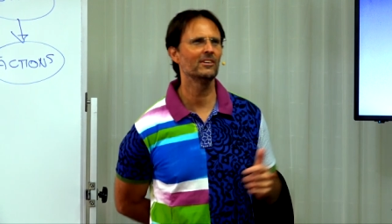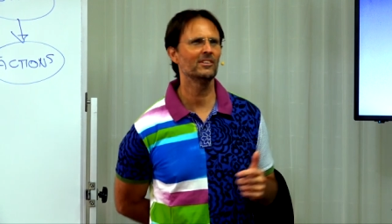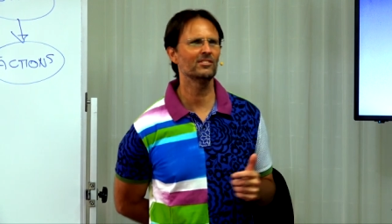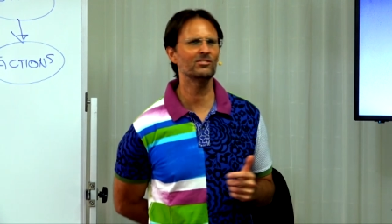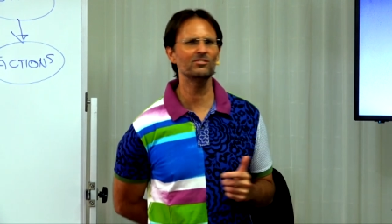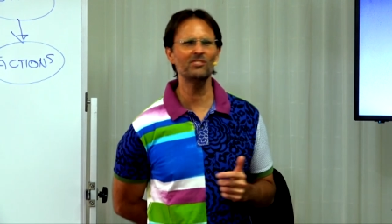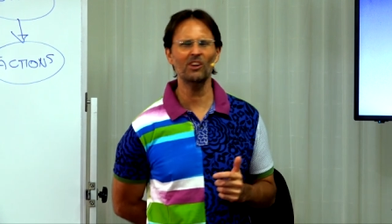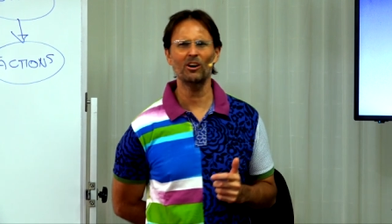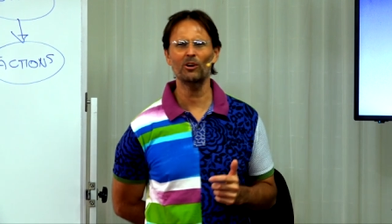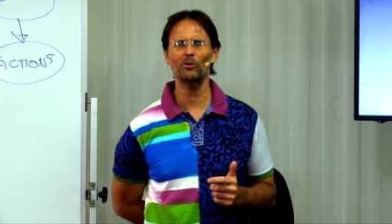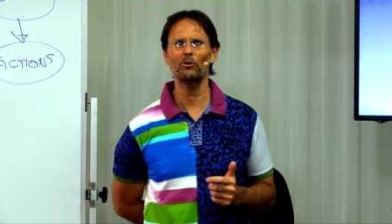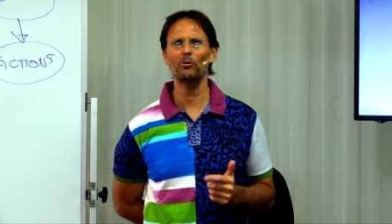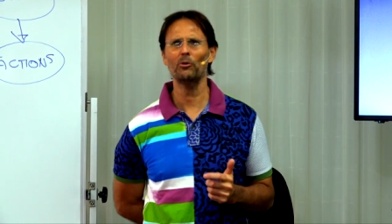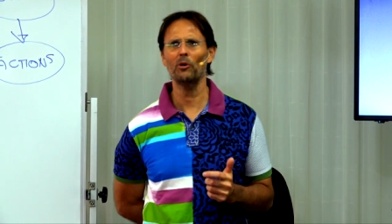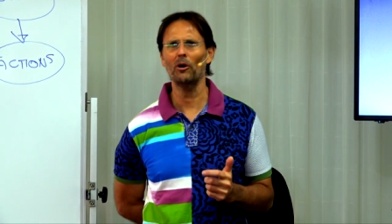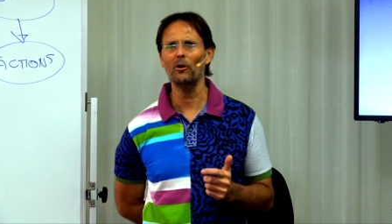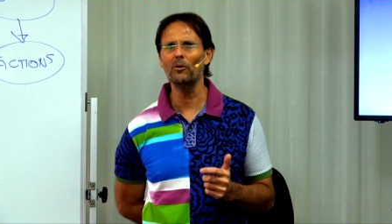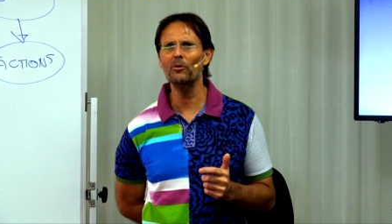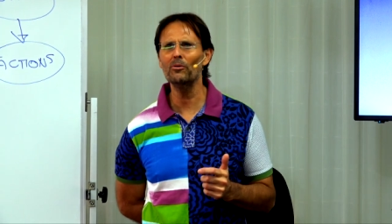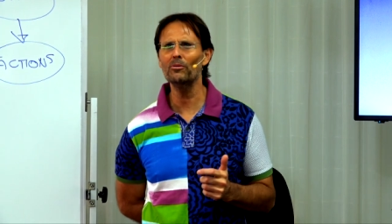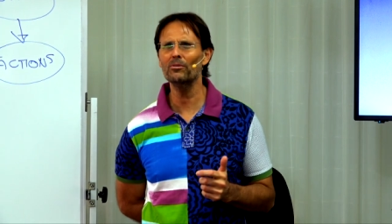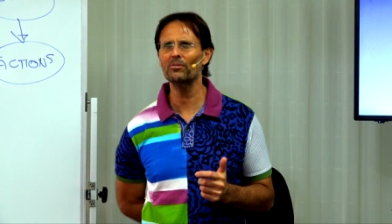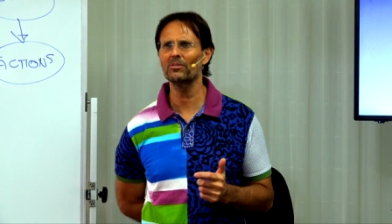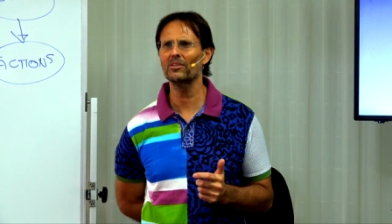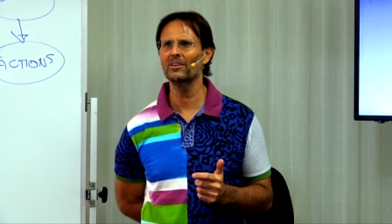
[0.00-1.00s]
It's not
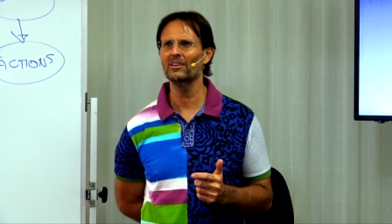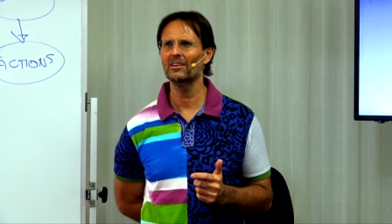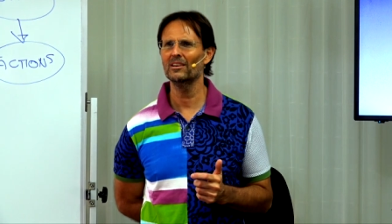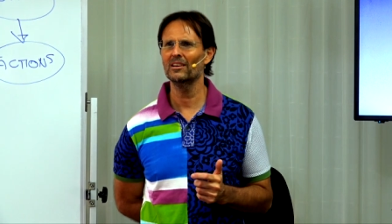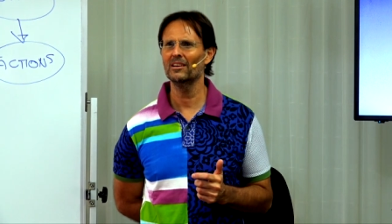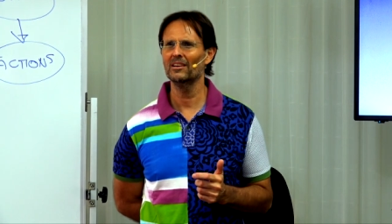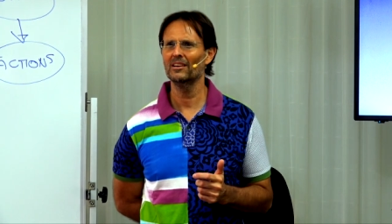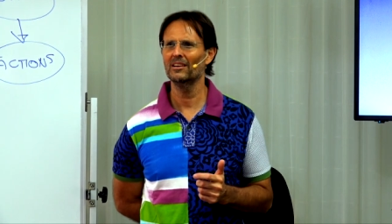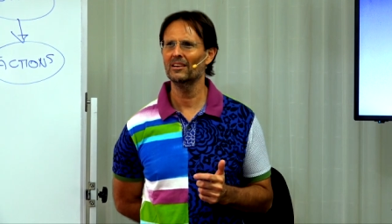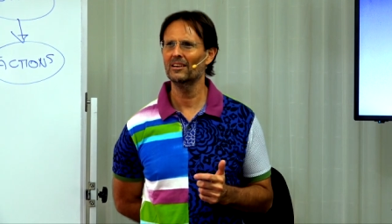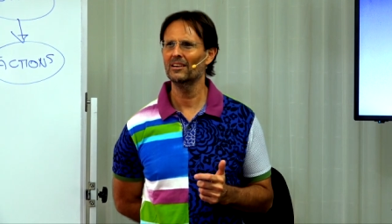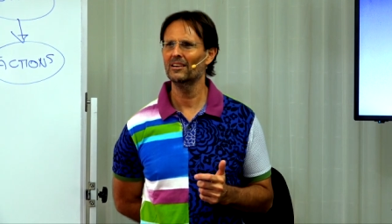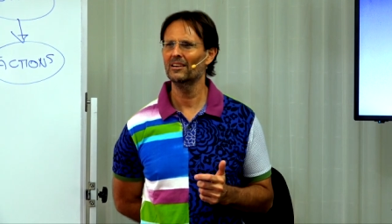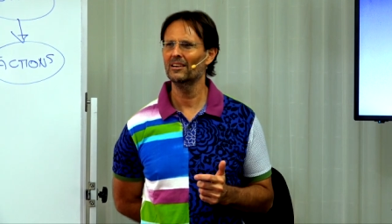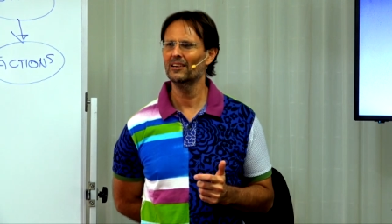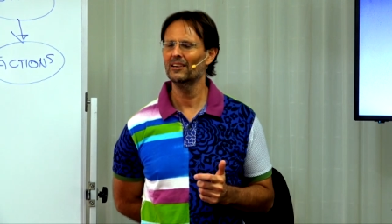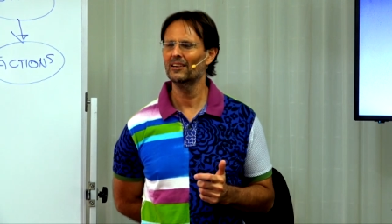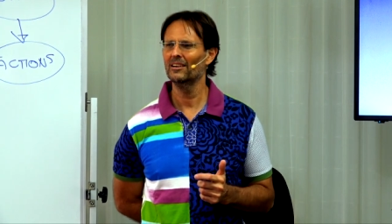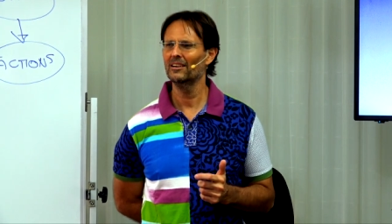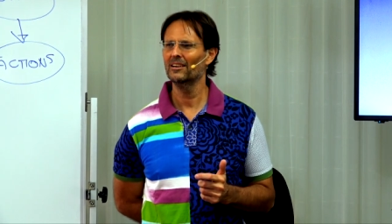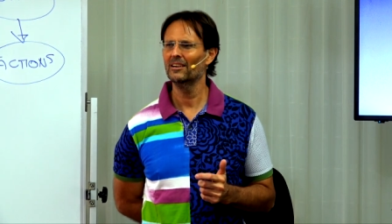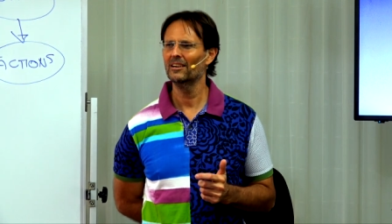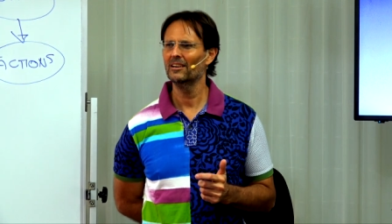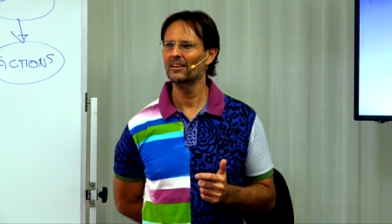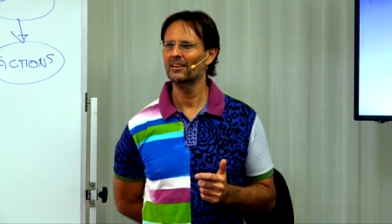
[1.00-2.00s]
growth,
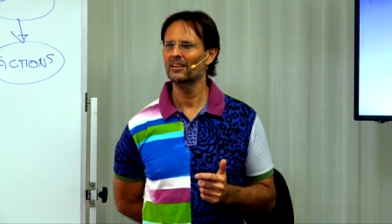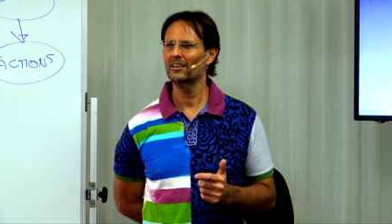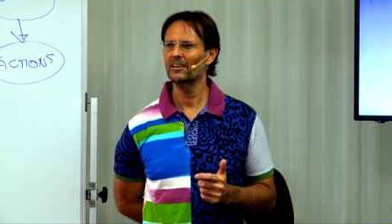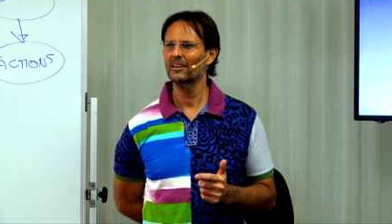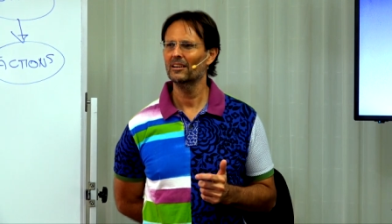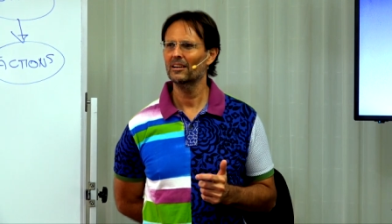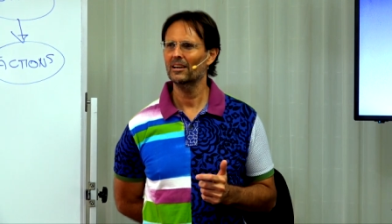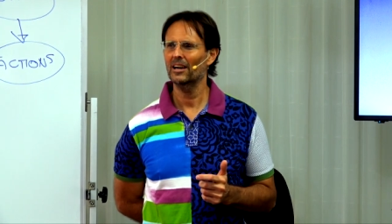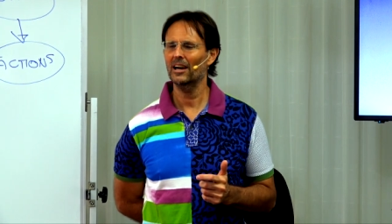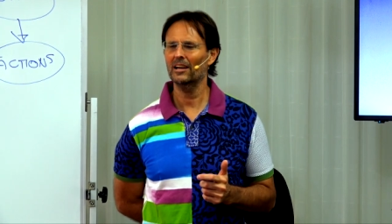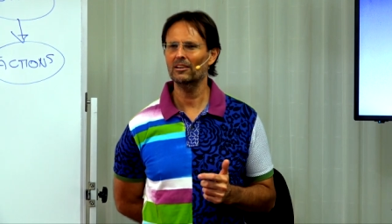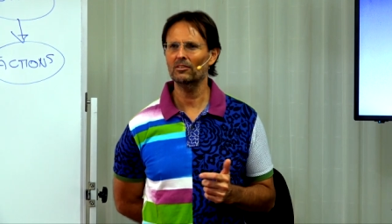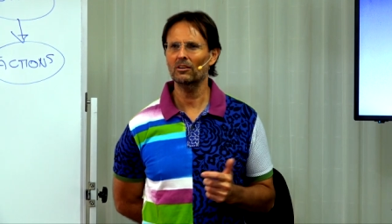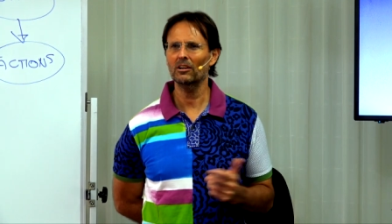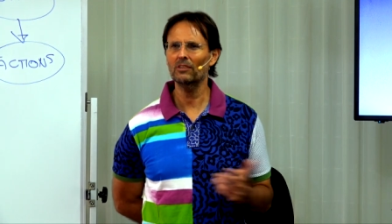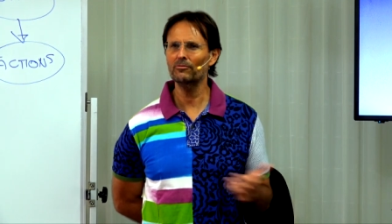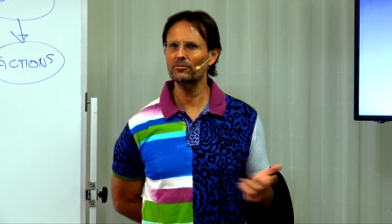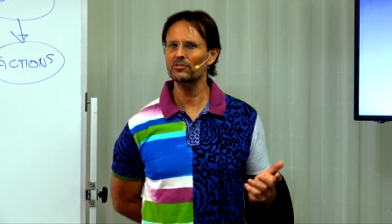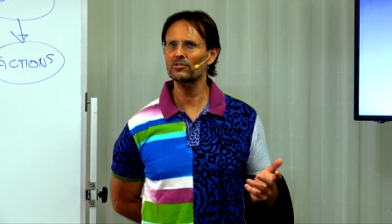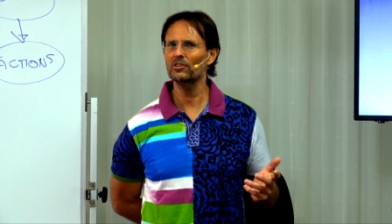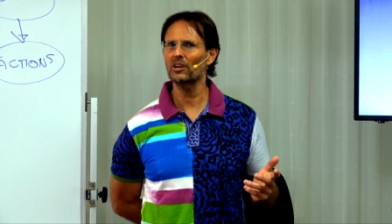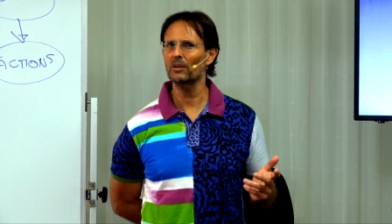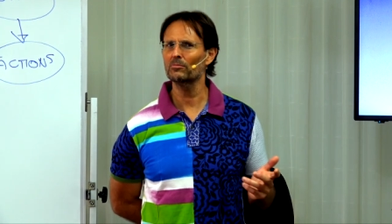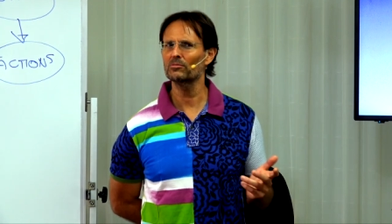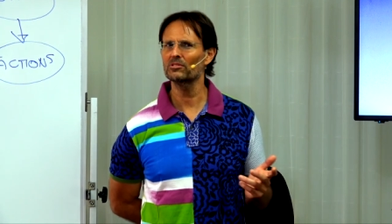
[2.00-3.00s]
and
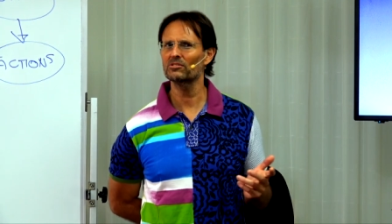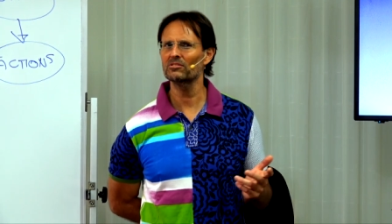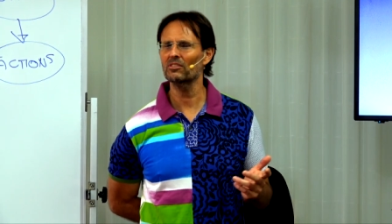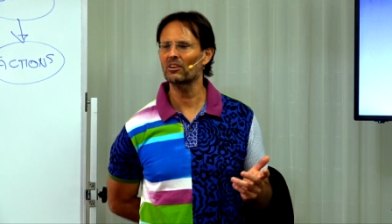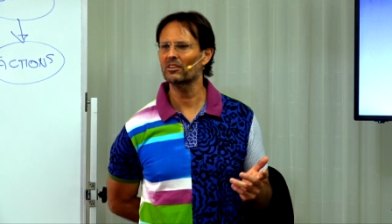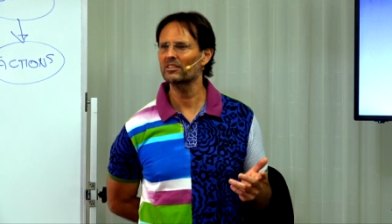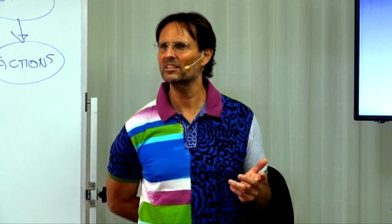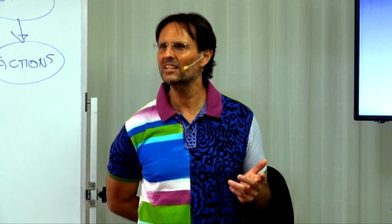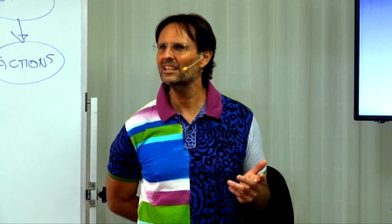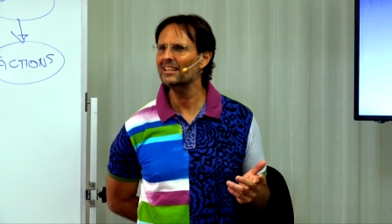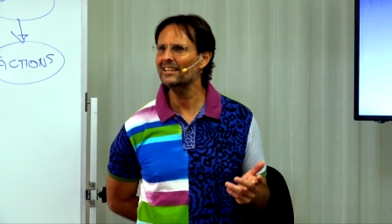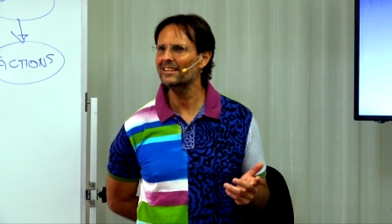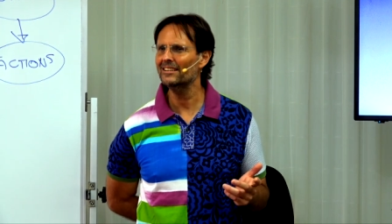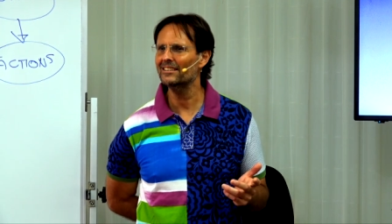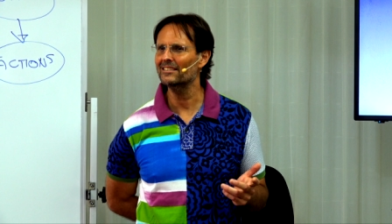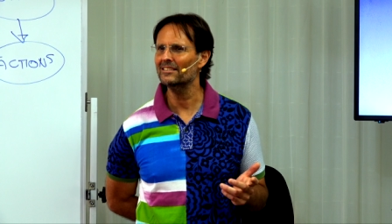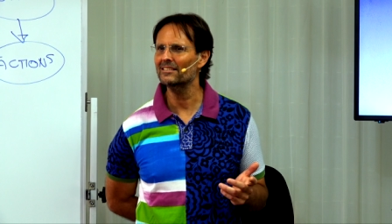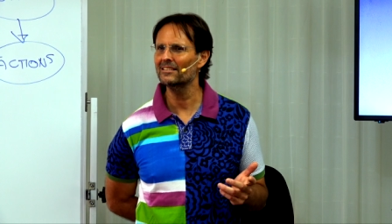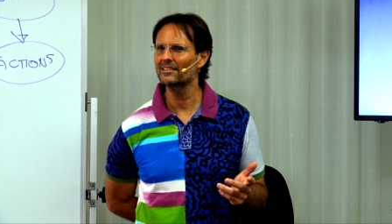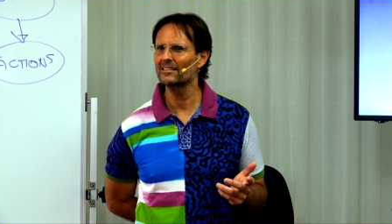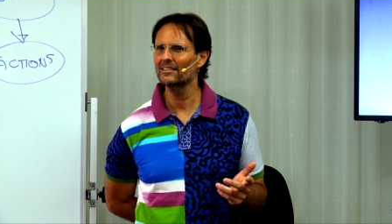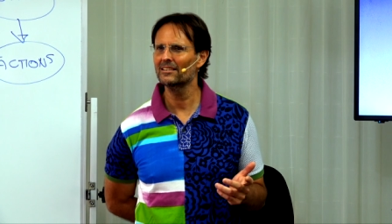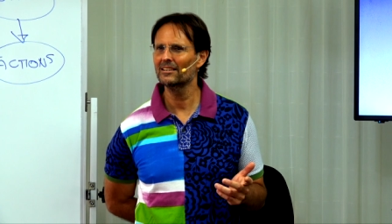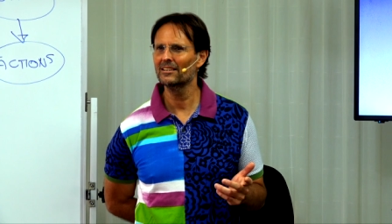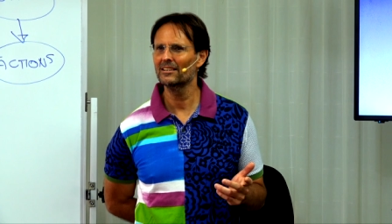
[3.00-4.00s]
oftentimes it's not
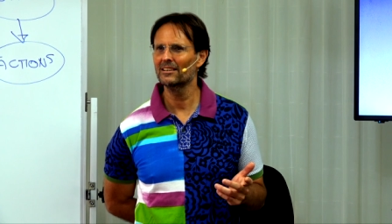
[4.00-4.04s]
needed.